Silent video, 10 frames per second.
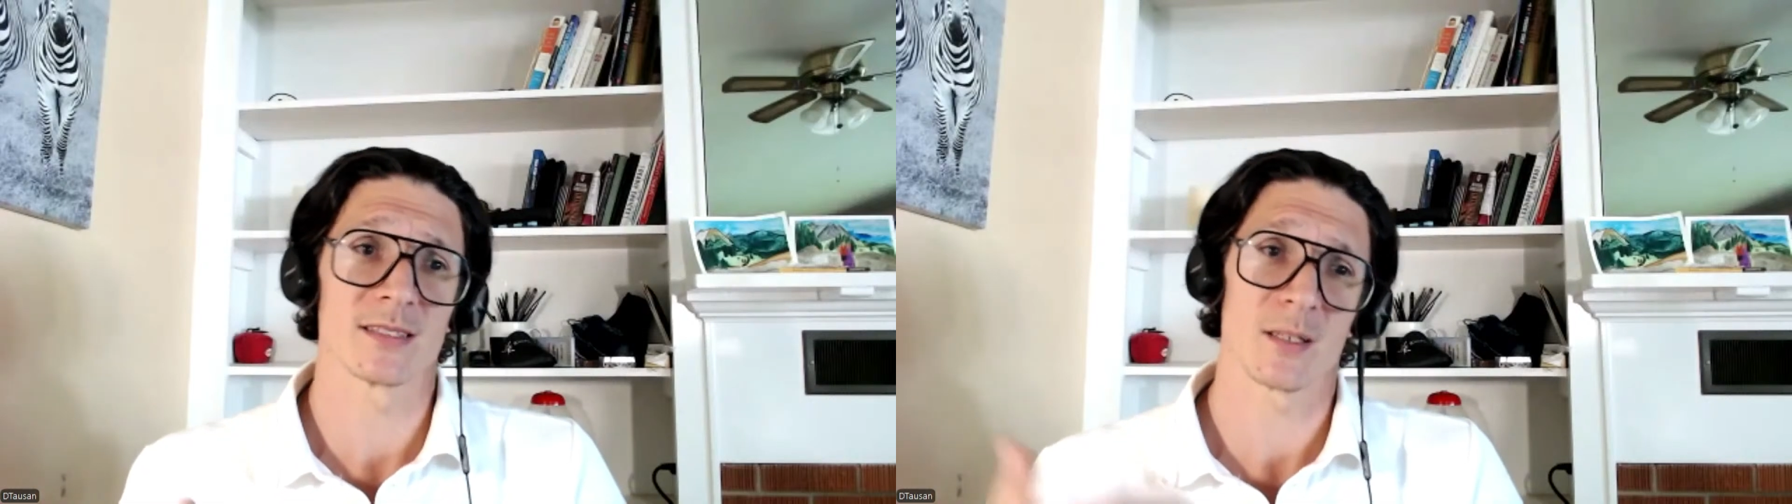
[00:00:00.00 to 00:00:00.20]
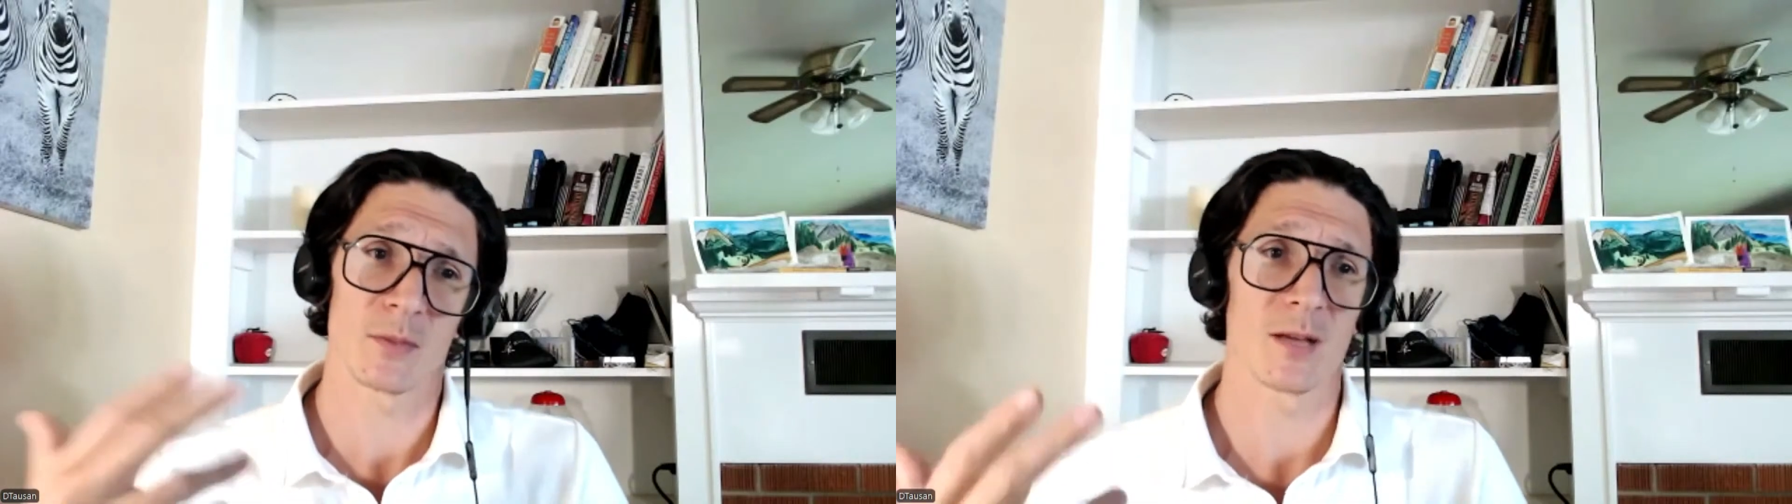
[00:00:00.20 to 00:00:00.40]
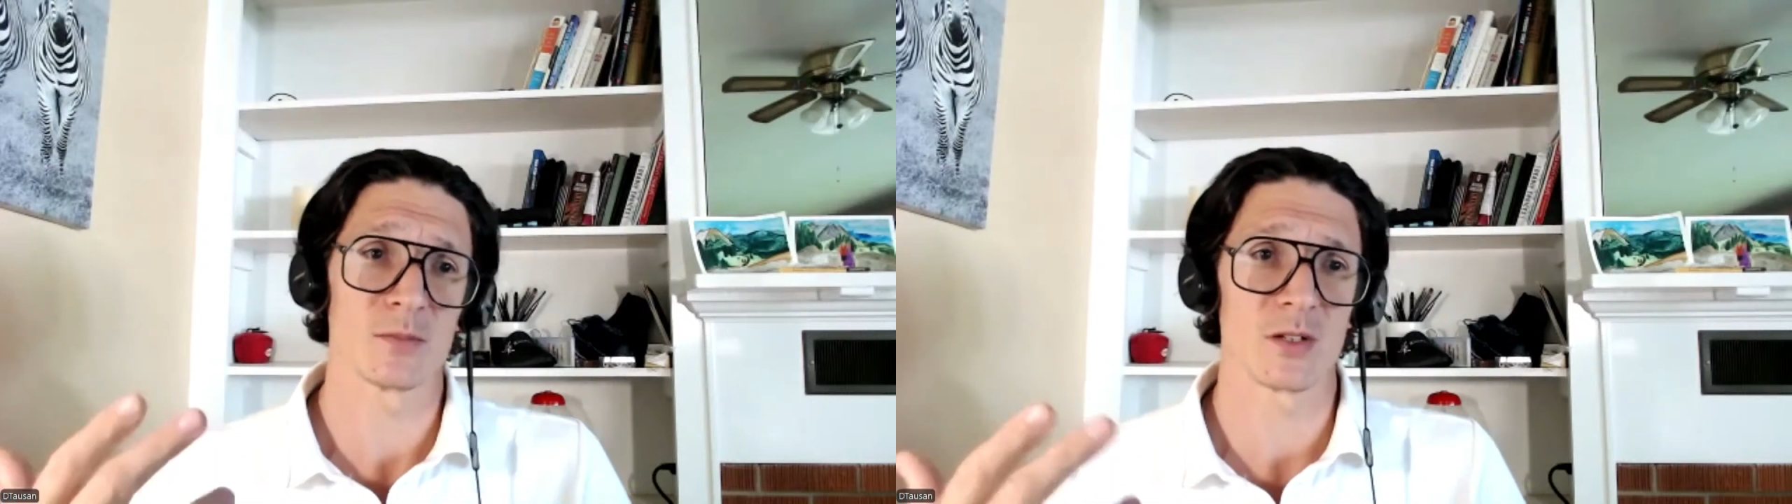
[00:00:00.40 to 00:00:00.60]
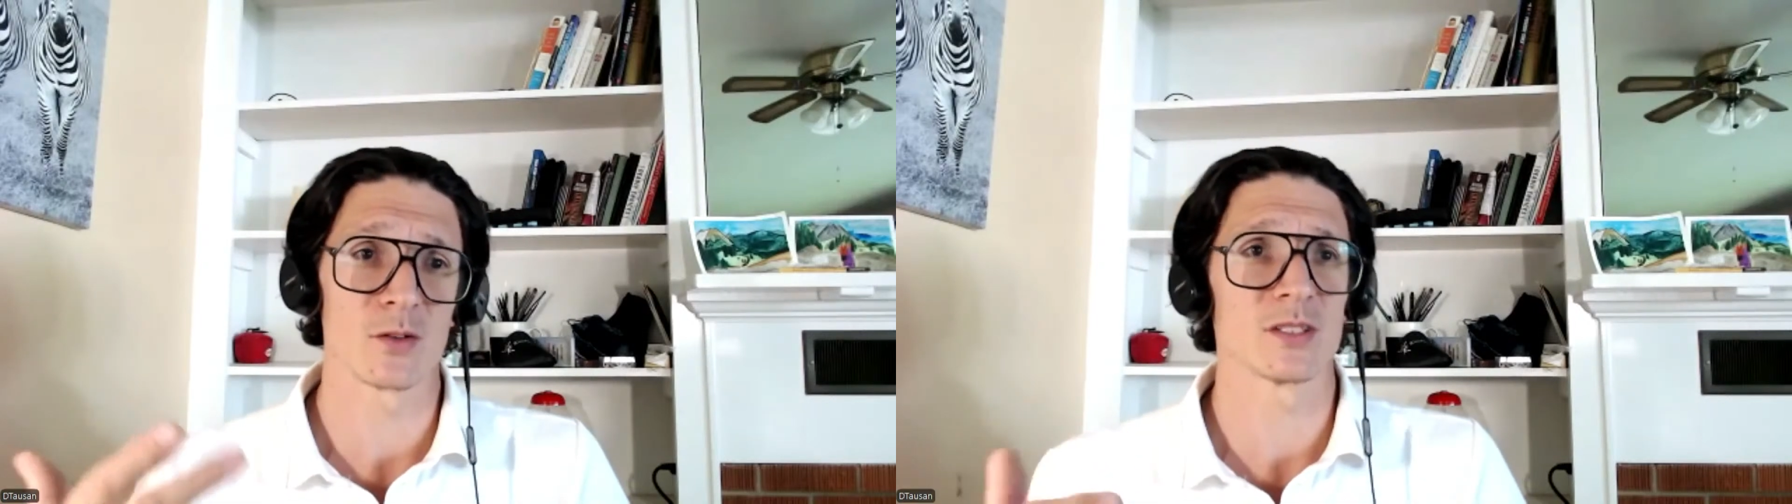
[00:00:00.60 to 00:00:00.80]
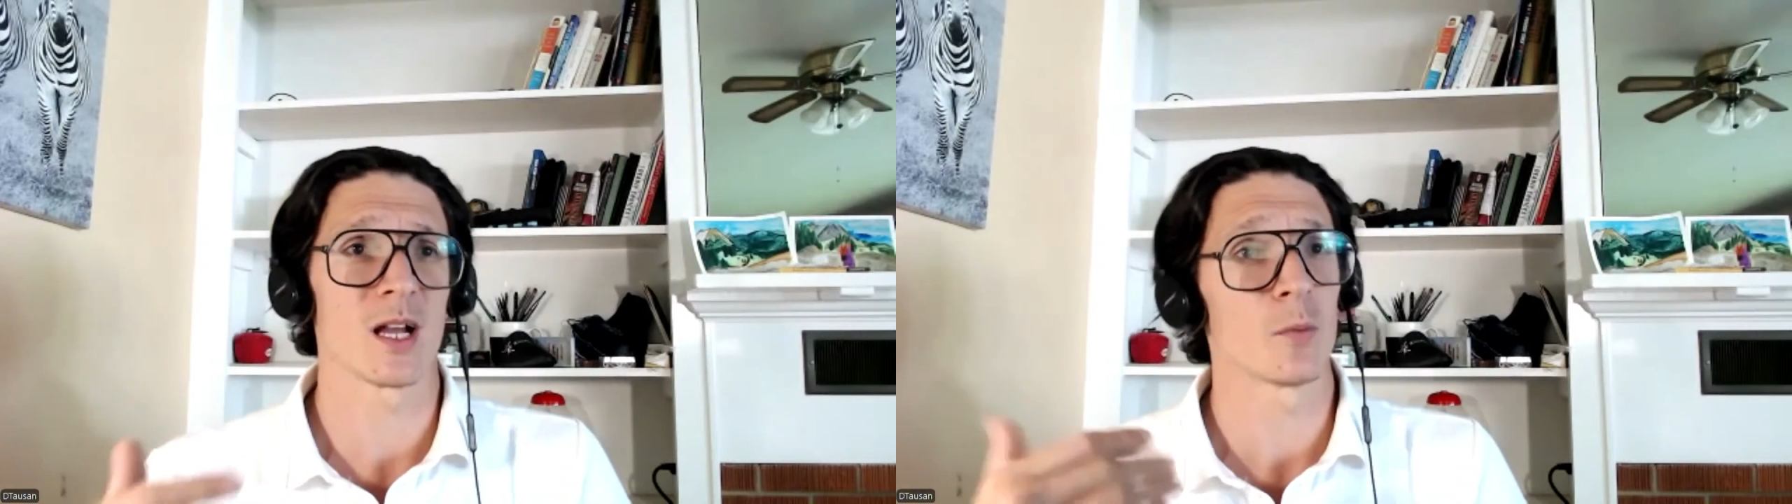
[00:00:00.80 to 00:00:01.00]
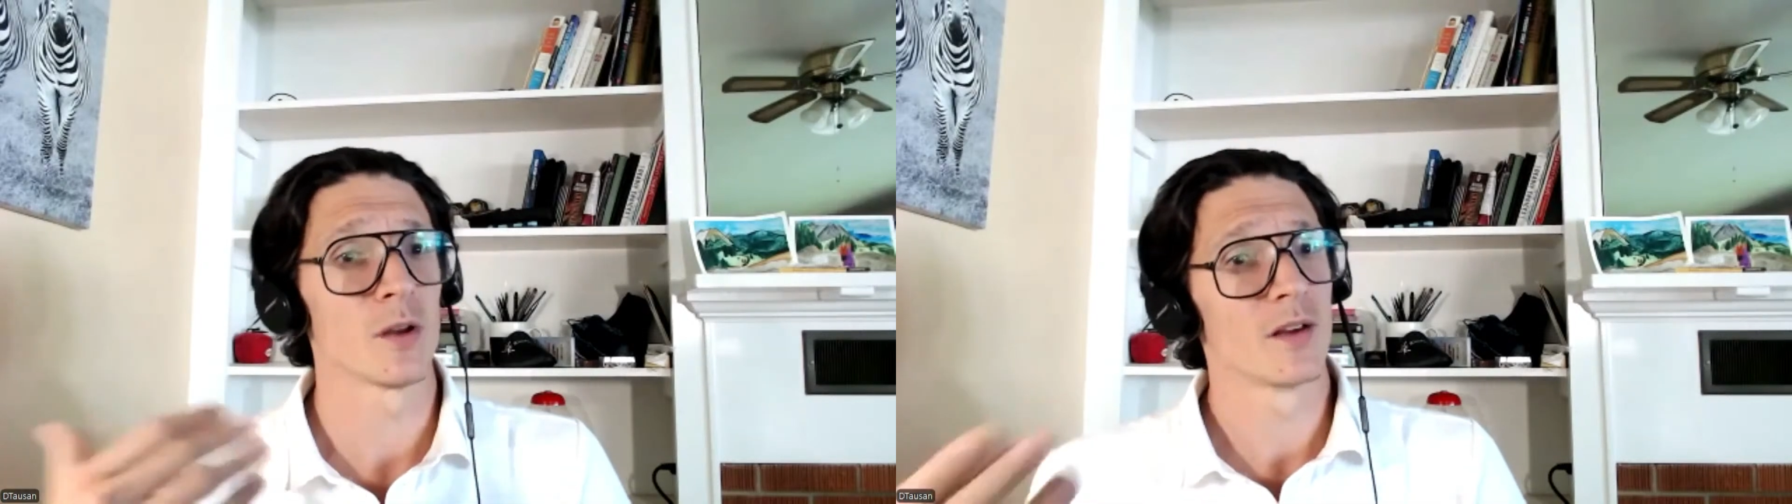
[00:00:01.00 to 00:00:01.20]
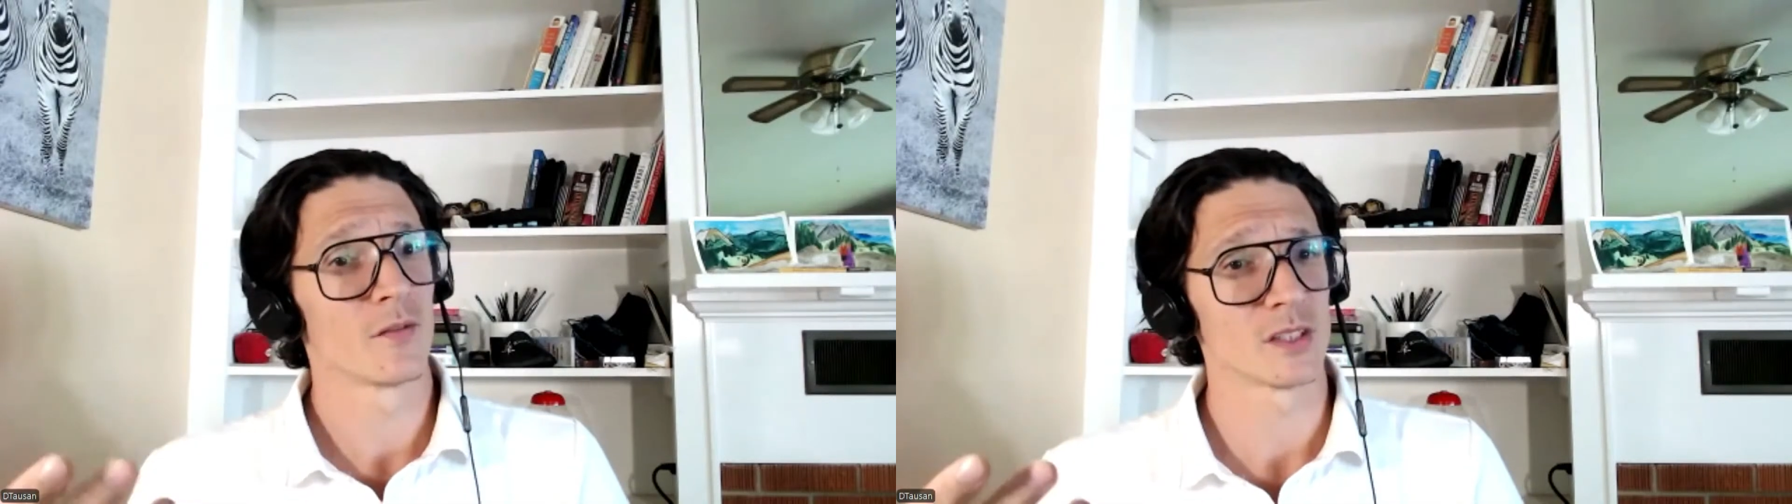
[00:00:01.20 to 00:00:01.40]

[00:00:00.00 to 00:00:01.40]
Sometimes it goes up.